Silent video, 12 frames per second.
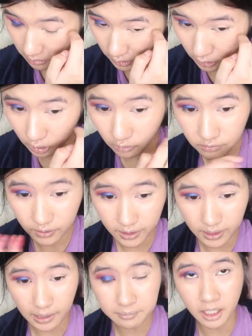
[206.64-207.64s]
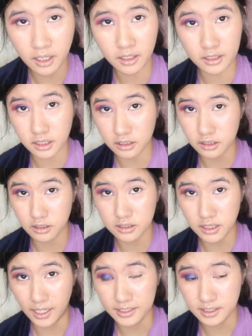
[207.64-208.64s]
Okay, hopefully I'm not allergic to this
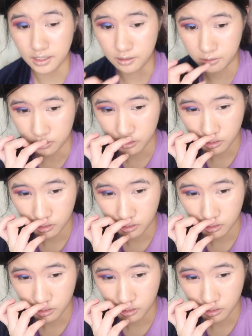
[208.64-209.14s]
eyeshadow.